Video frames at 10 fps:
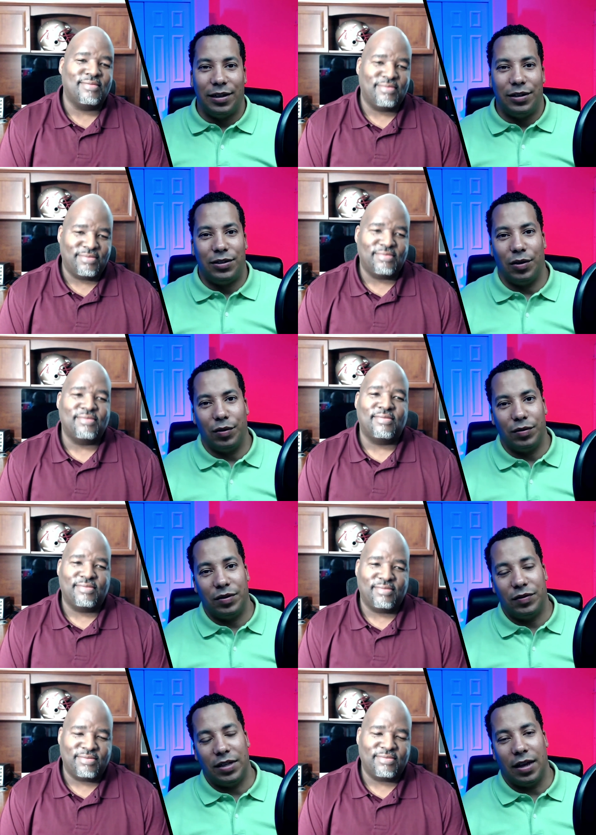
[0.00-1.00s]
Speaker 1: So
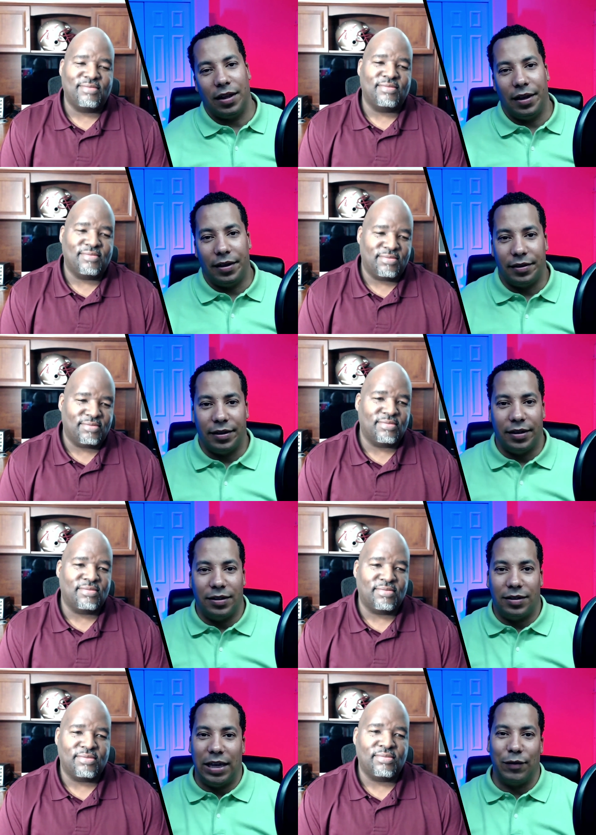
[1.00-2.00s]
selling
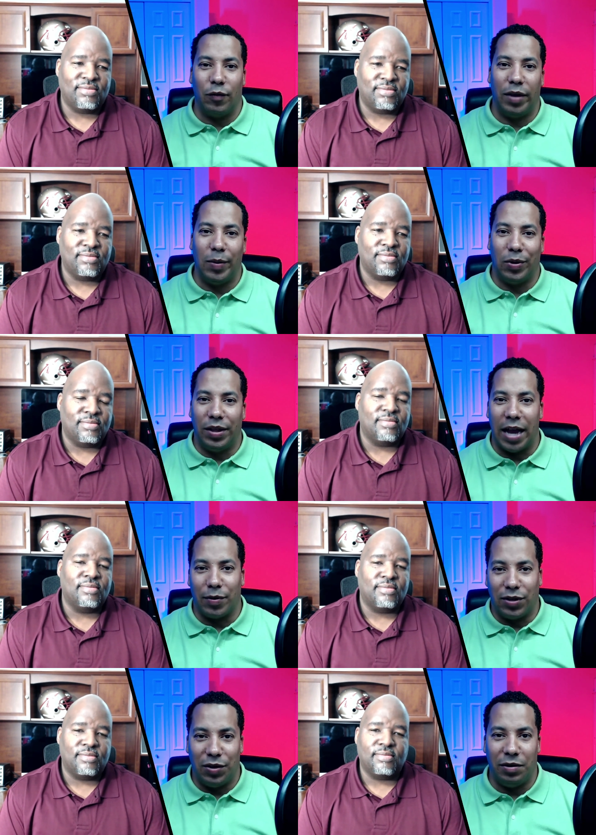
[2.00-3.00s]
is giving people the
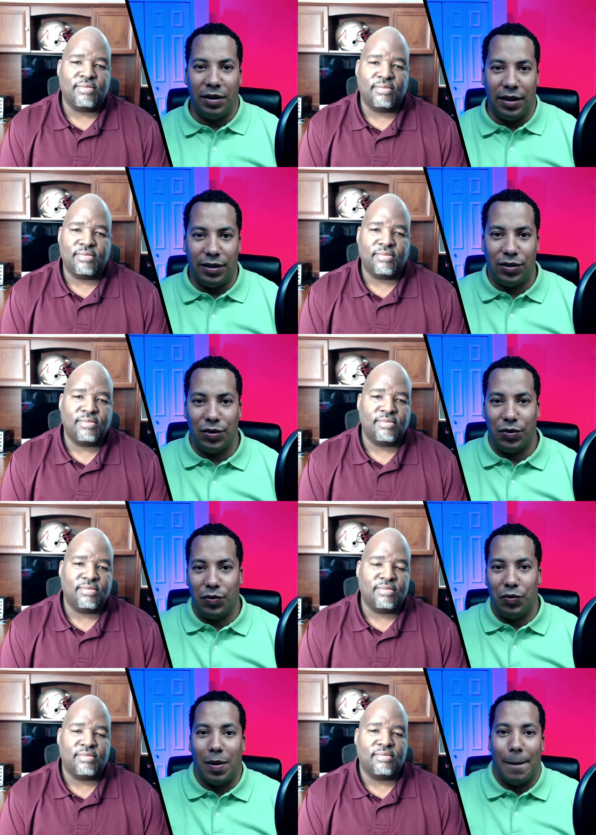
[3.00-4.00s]
opportunity
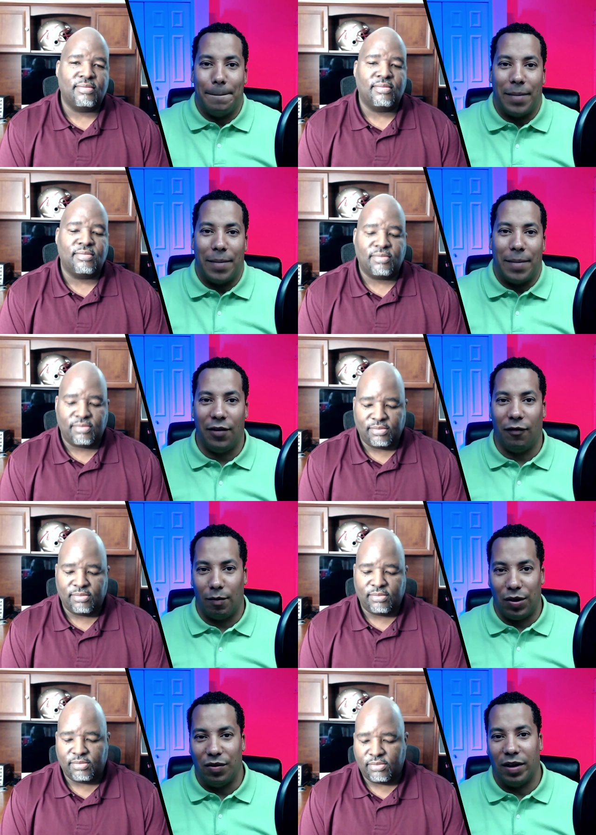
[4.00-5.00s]
to buy from
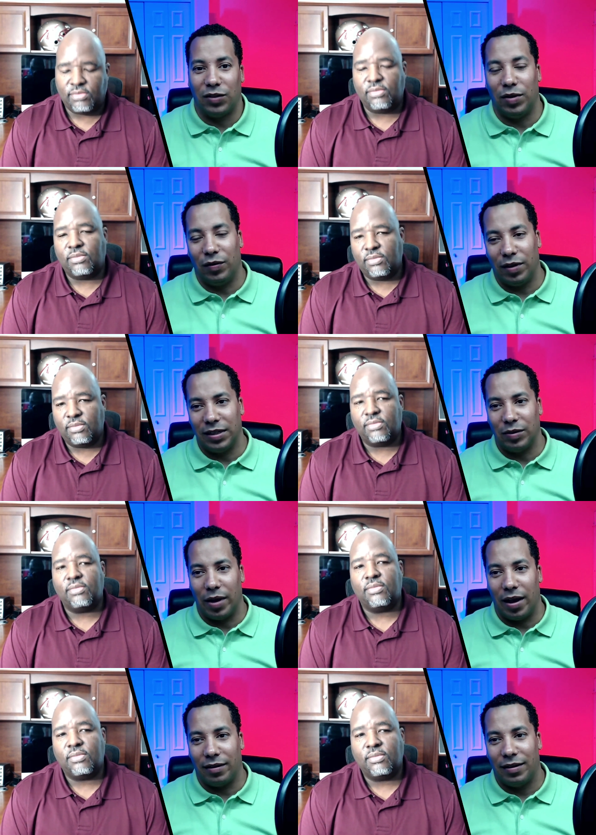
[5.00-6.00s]
you. That's what it really is
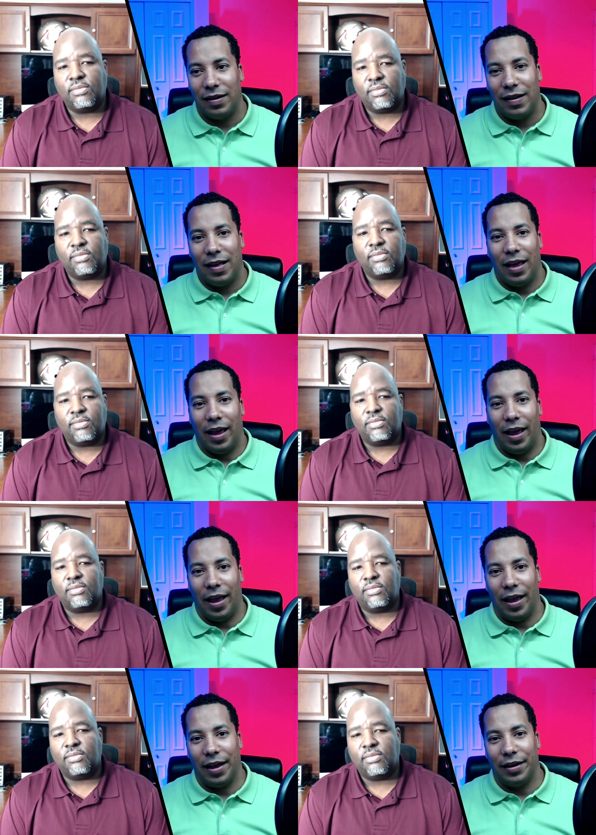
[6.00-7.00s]
about.
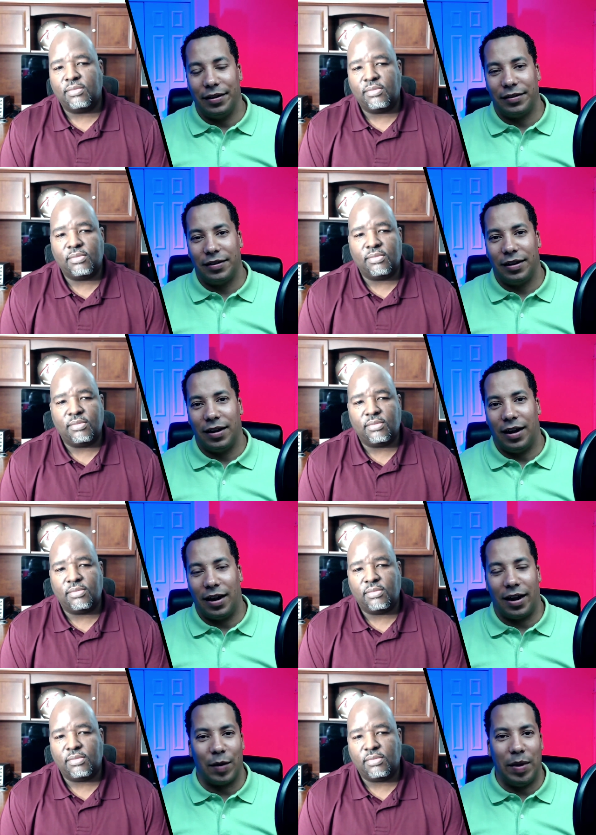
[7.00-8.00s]
And a
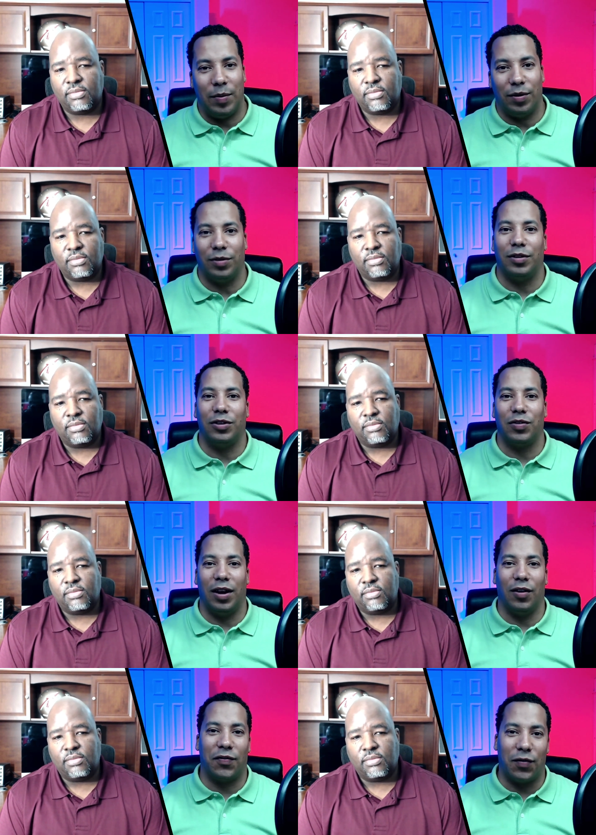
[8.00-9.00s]
lot of people are trying
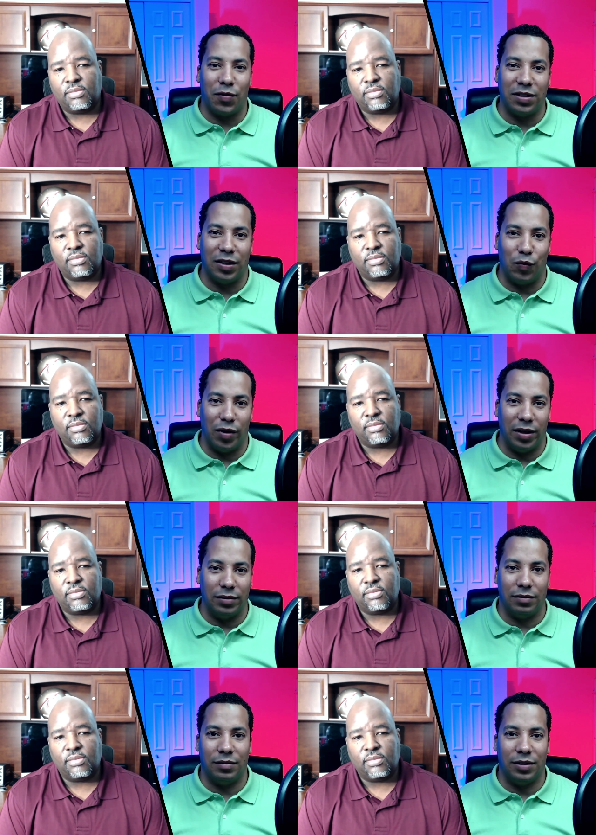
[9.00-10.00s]
to force
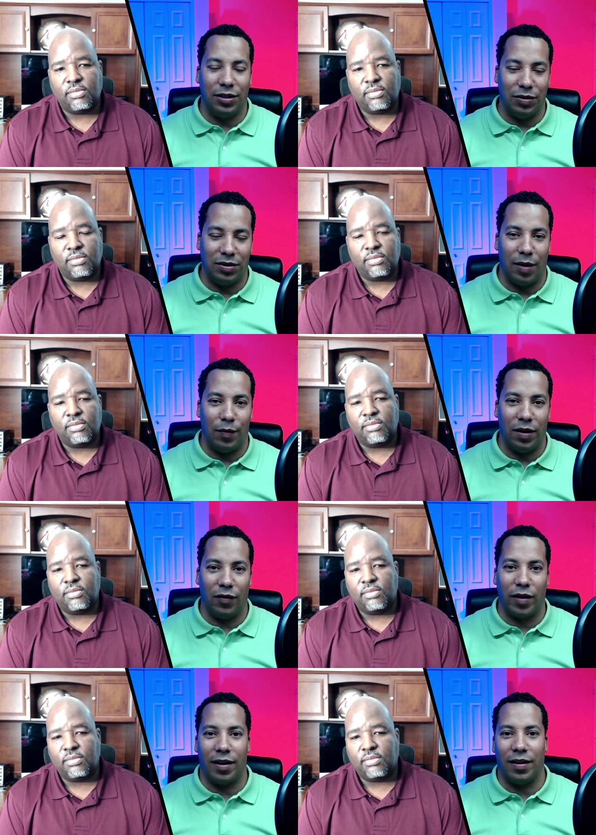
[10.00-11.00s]
someone to do something
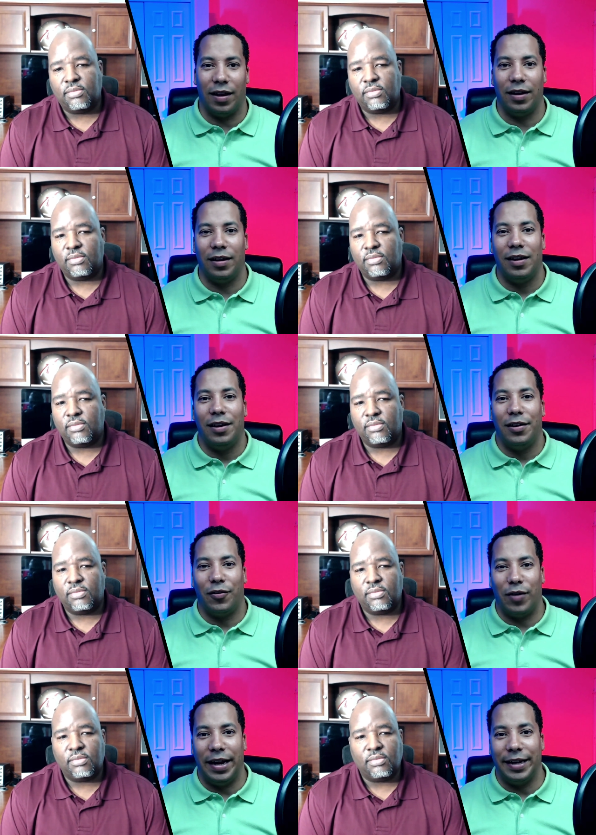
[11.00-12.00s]
rather than
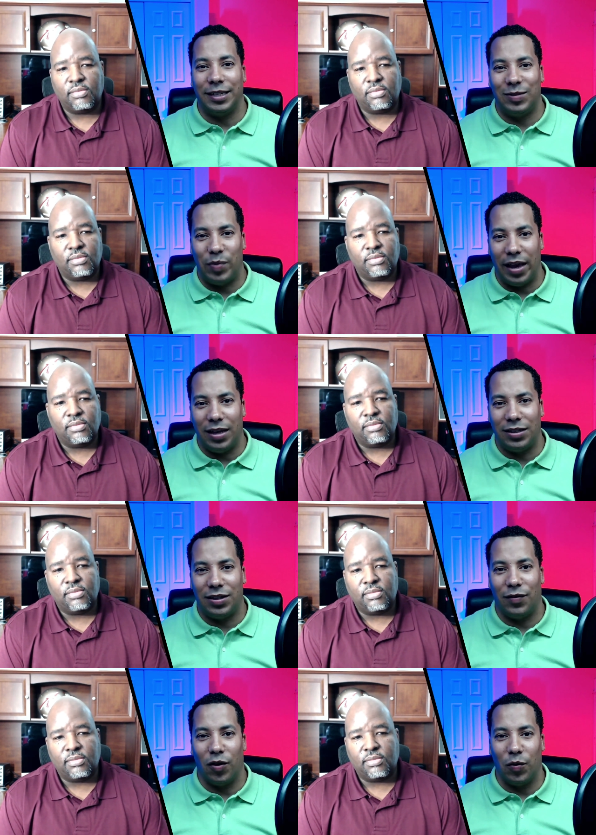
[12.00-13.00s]
creating a space
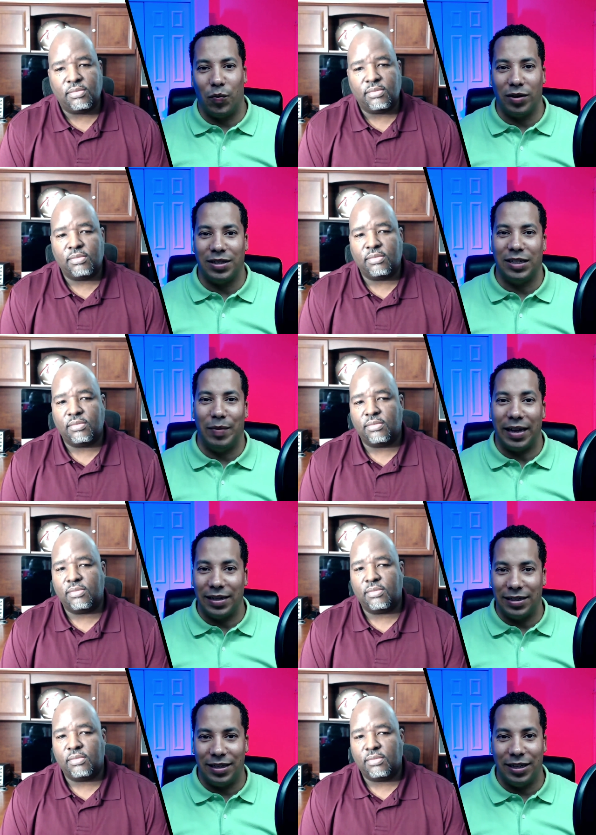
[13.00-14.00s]
for a person to make a
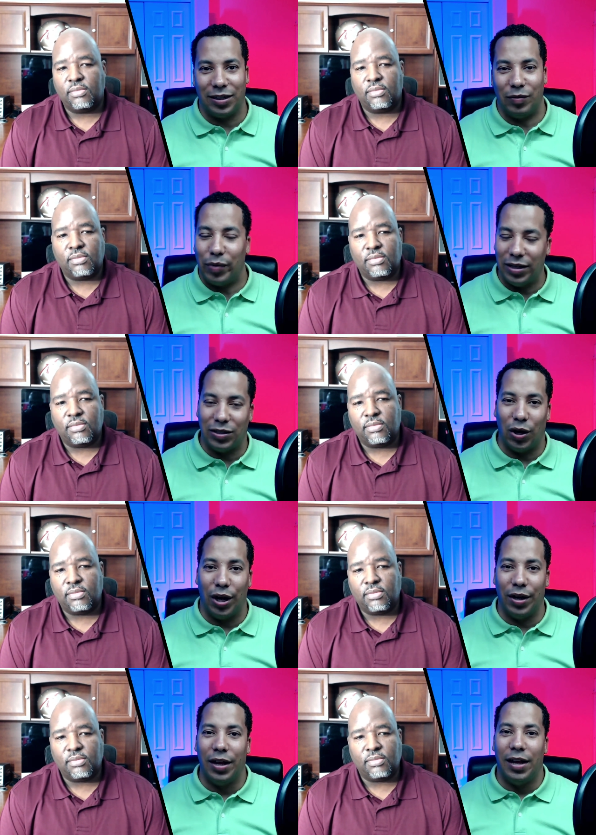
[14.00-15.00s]
decision based
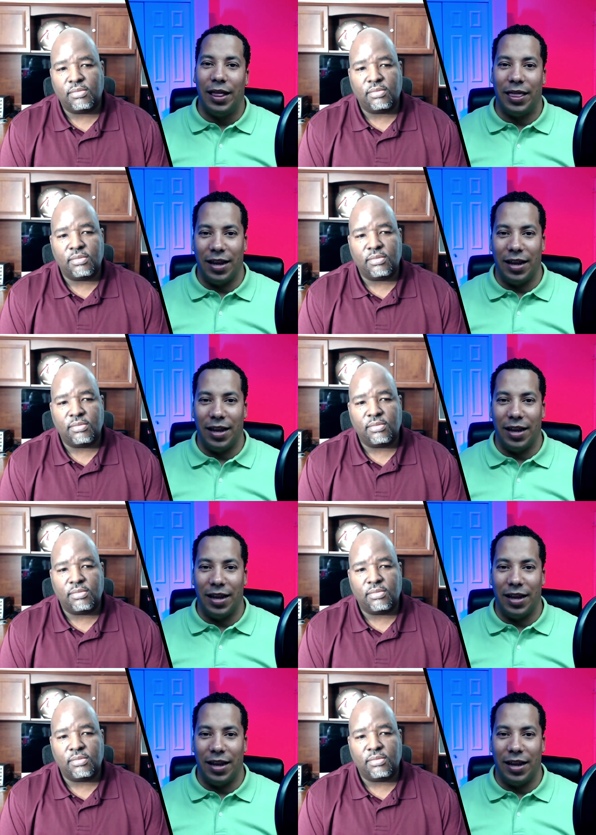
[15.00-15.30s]
on the